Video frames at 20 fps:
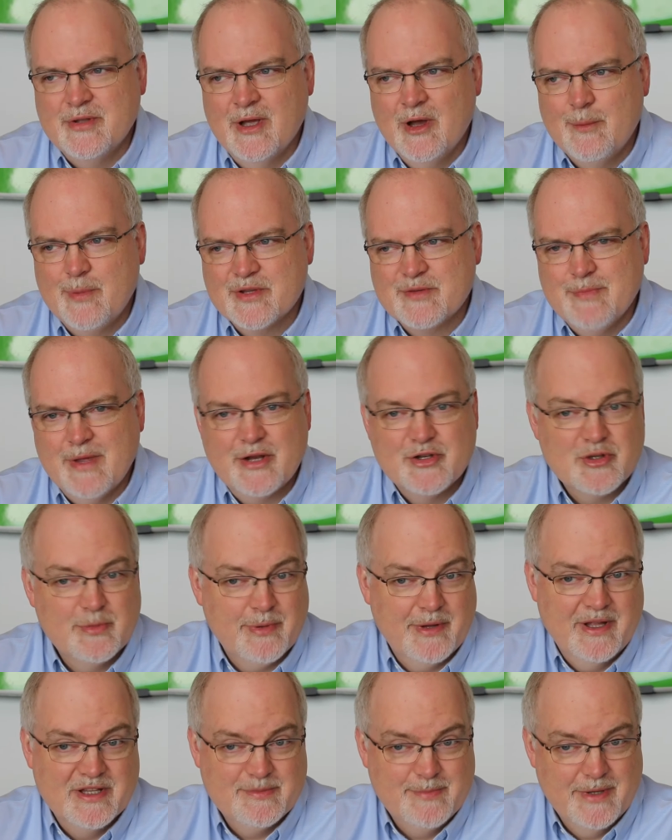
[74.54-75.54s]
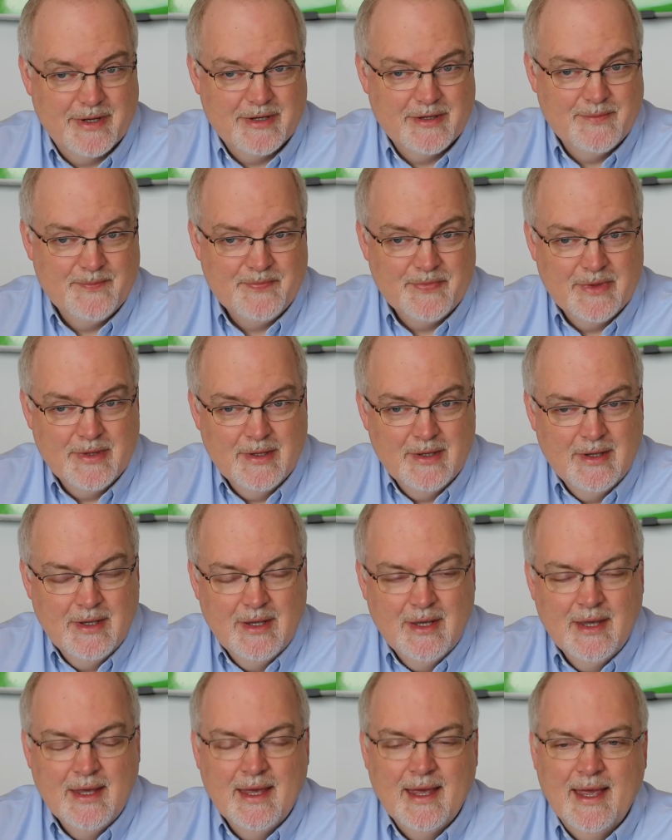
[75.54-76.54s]
help us manage our plants better.
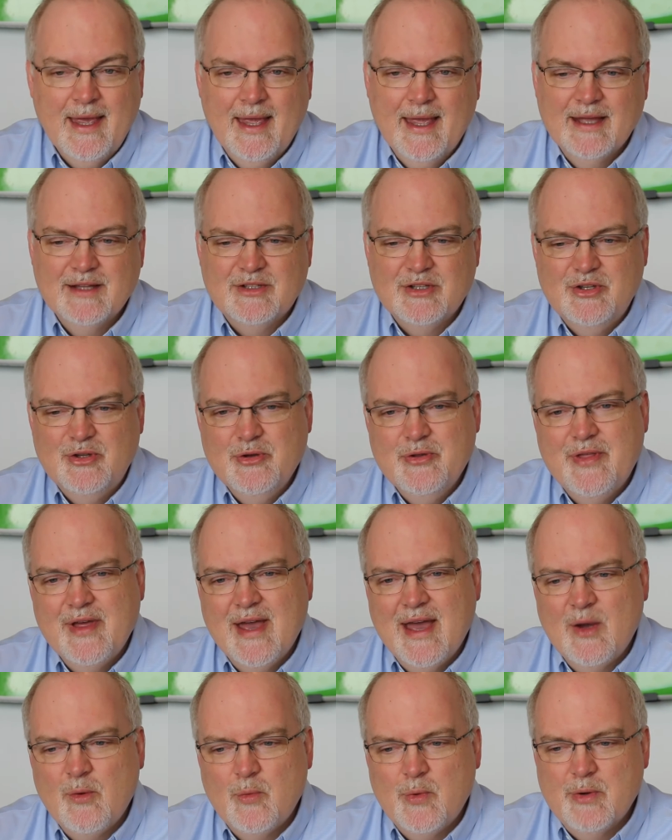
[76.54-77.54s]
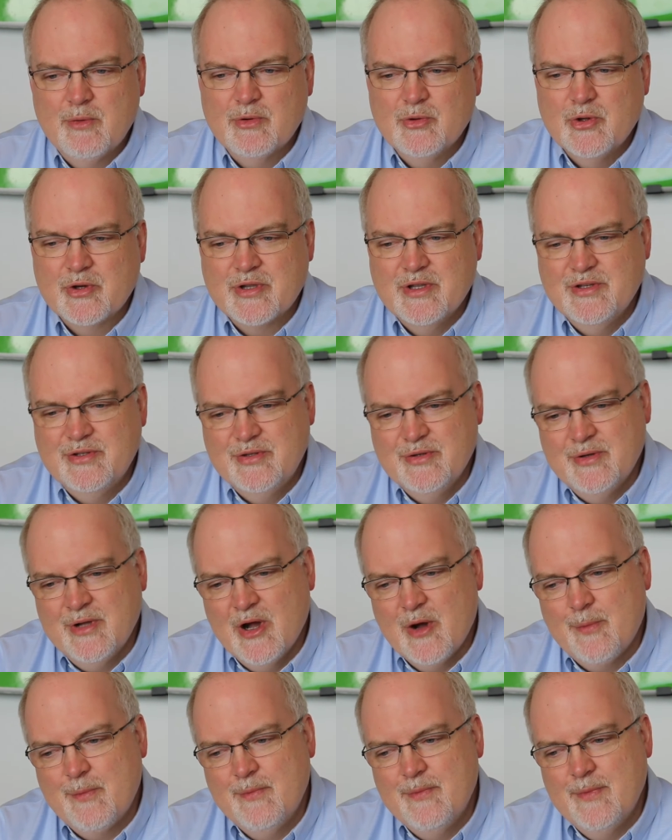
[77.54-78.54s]
And to do that, we were looking to
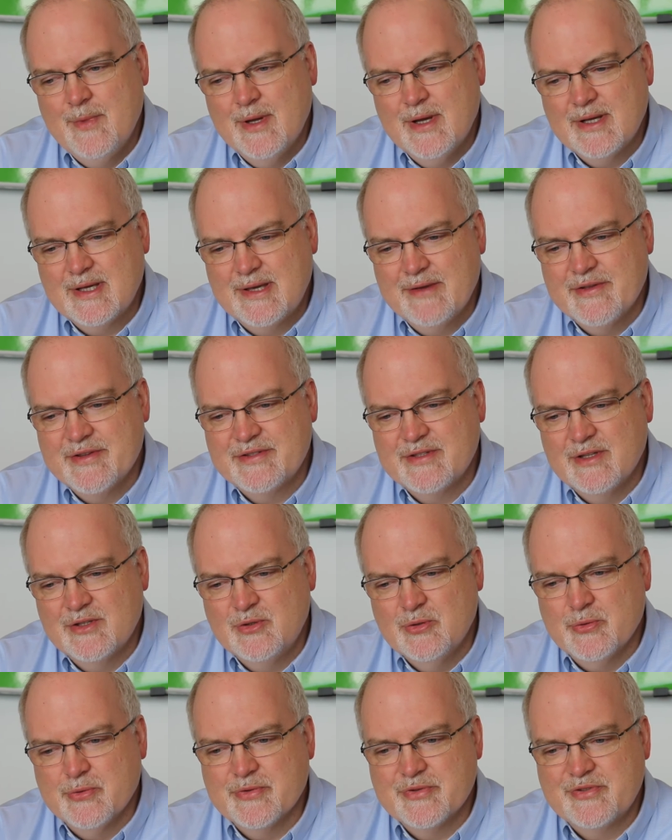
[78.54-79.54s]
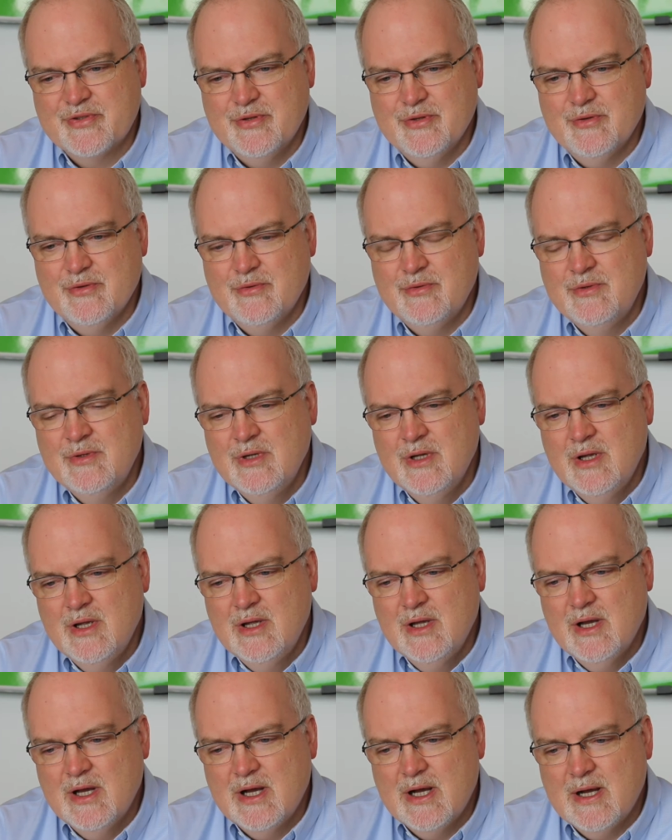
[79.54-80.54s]
help give us the tools to
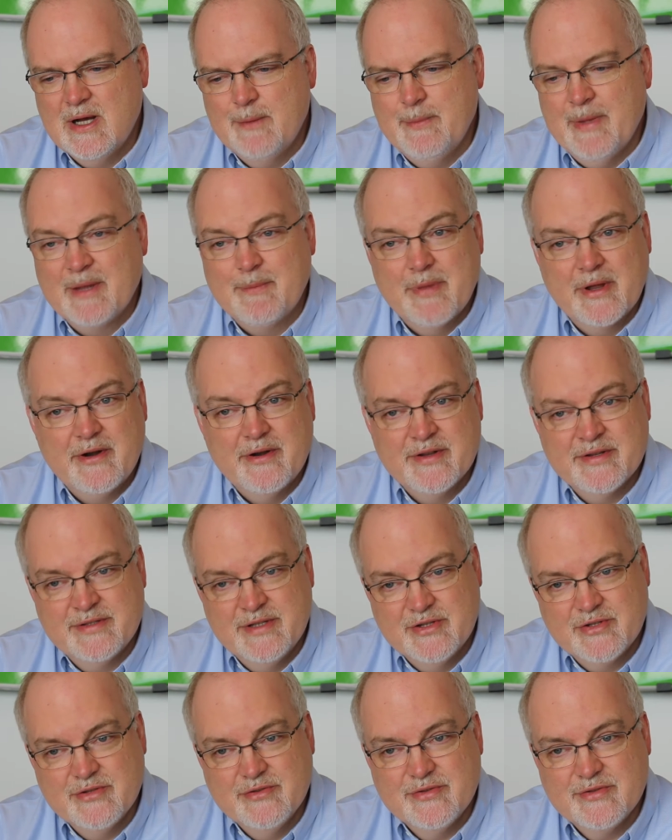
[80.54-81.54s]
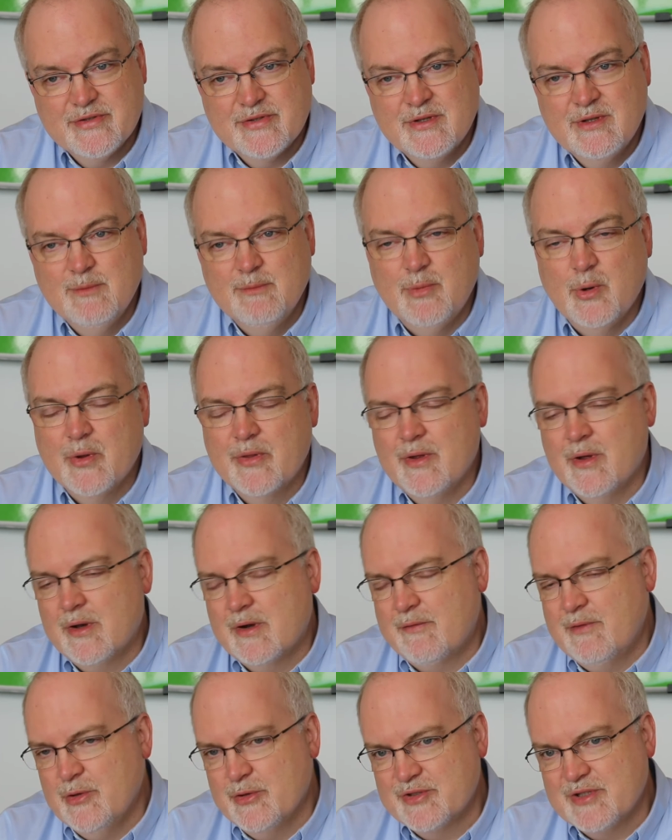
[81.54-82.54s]
make better decisions, both on a
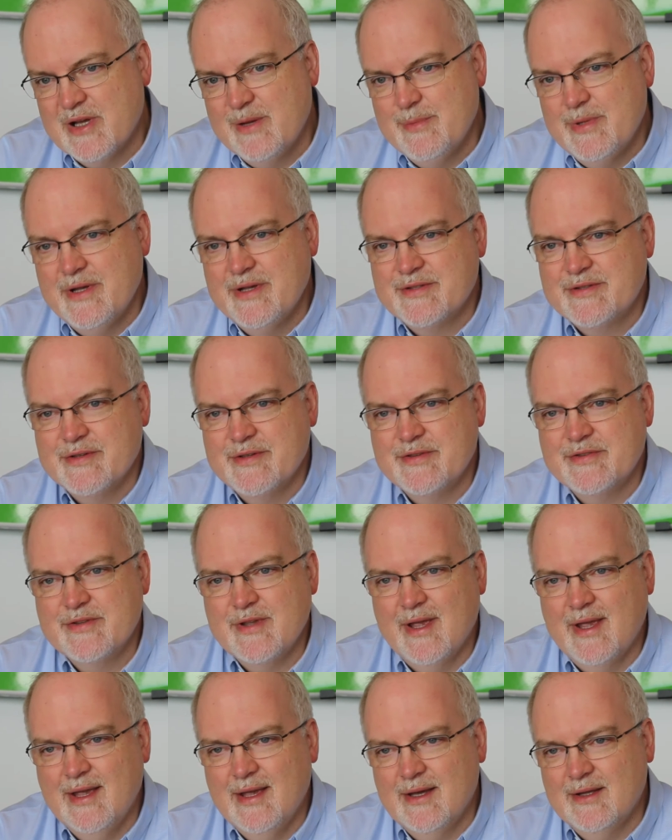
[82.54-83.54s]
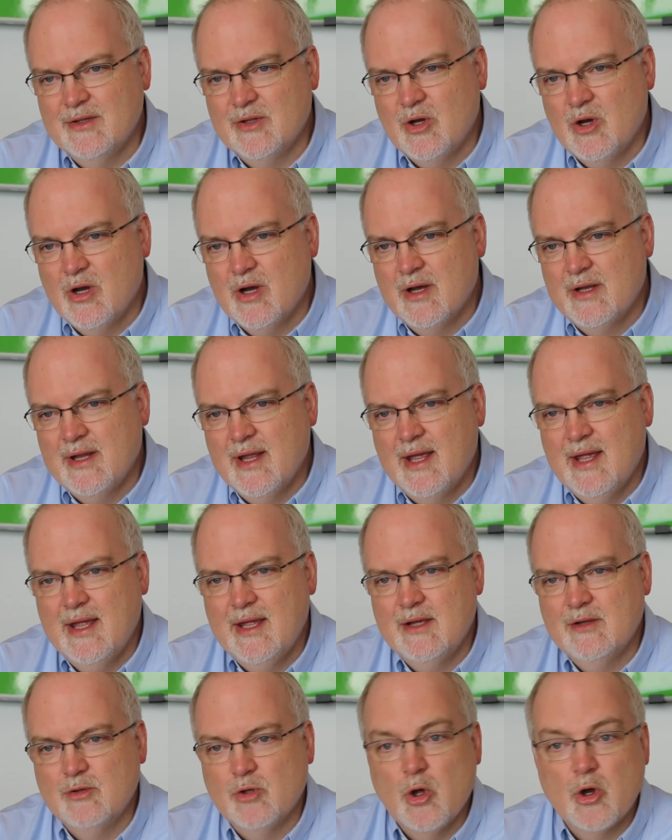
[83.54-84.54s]
real-time basis and on
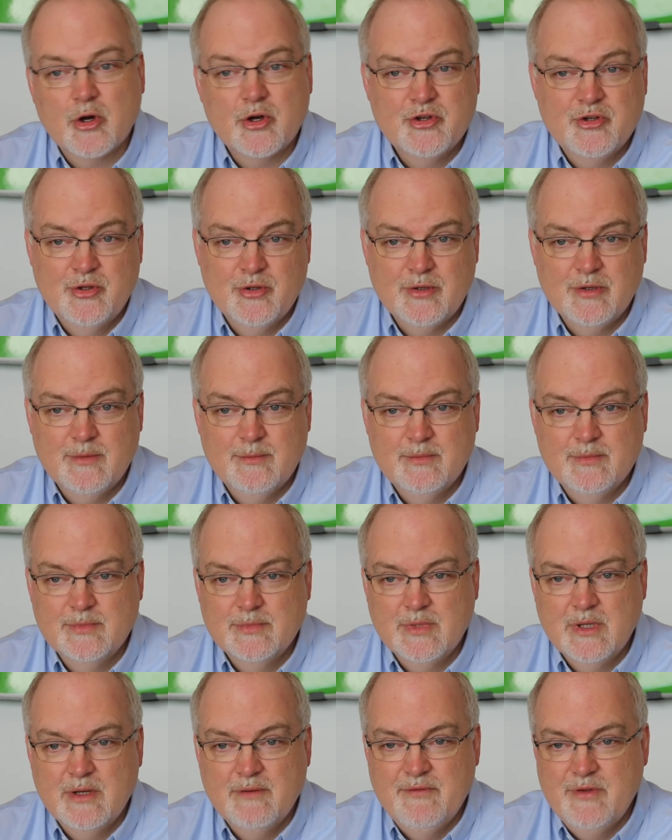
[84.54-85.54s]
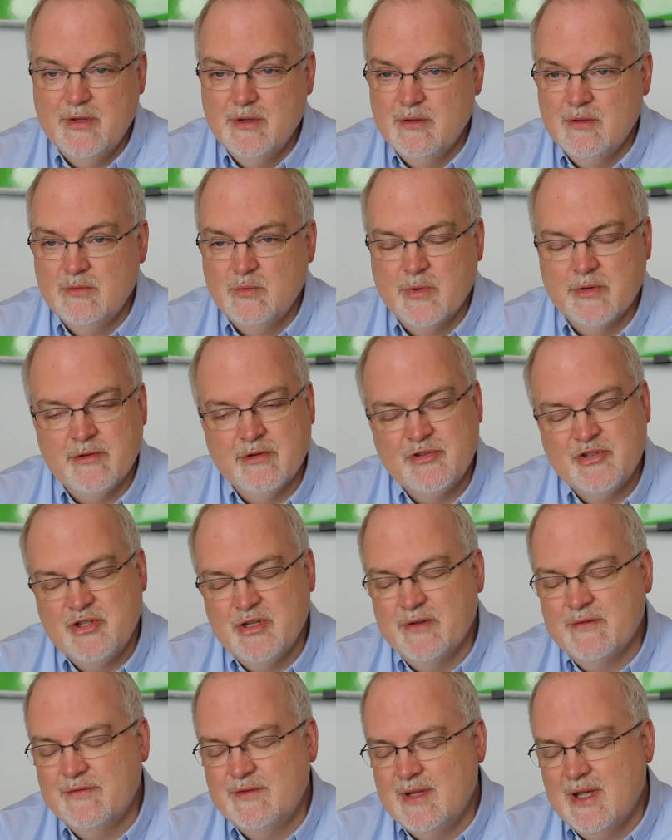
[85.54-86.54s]
a longer-term view, whether it's
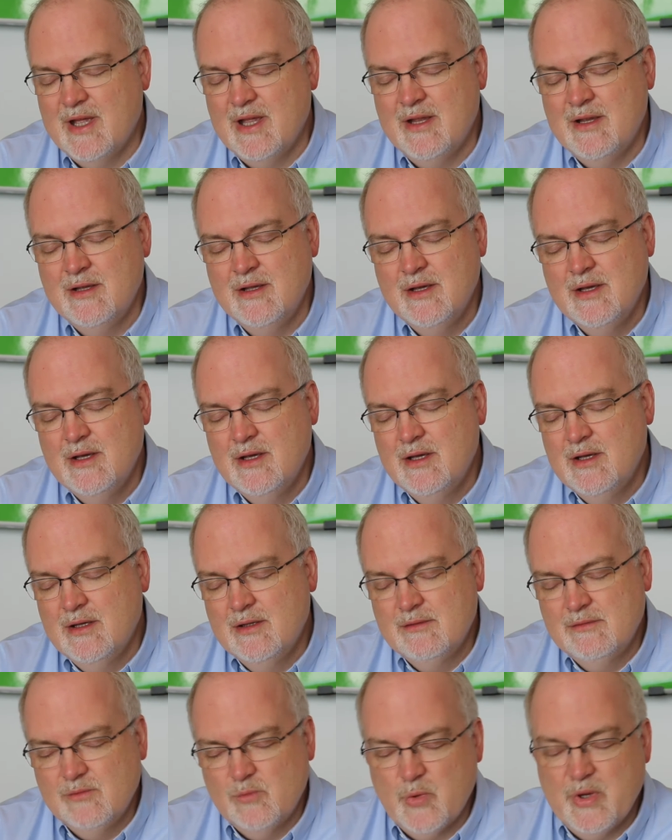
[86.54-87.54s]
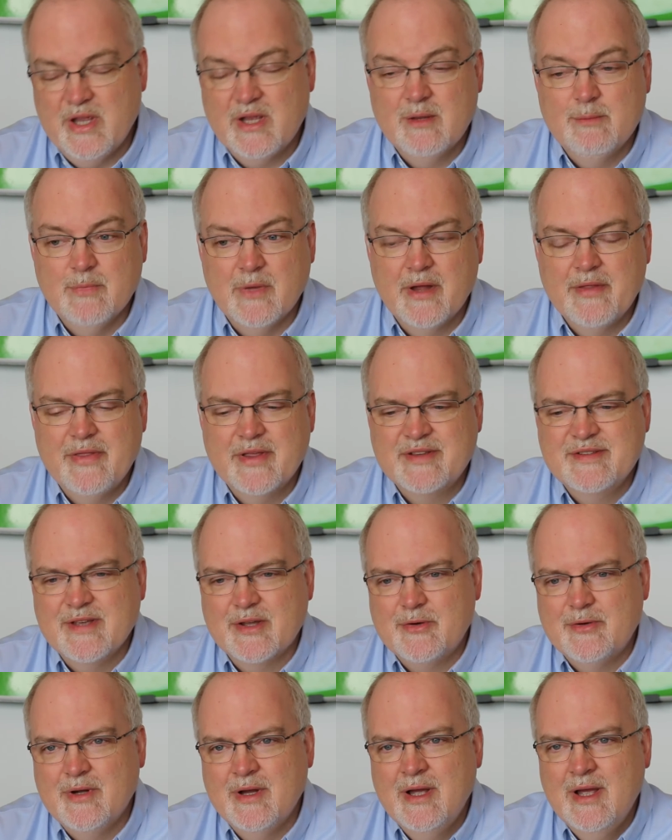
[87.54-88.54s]
shift, day, week, month,
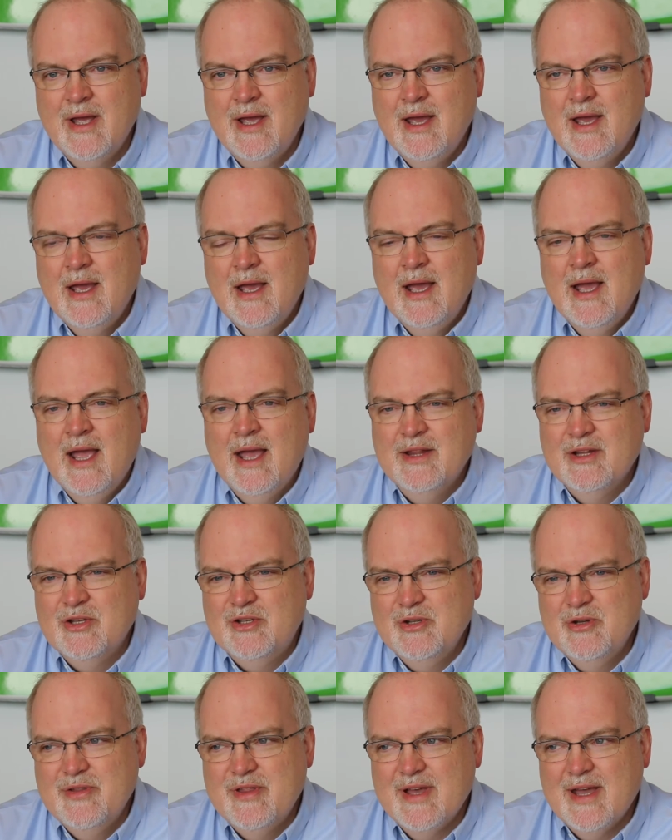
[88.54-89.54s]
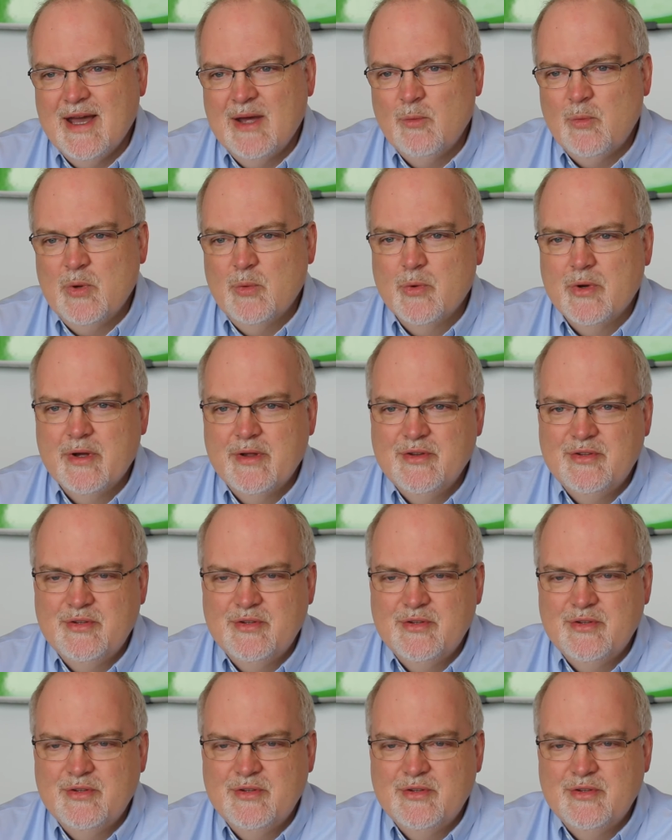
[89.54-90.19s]
etc. And to do that, we wanted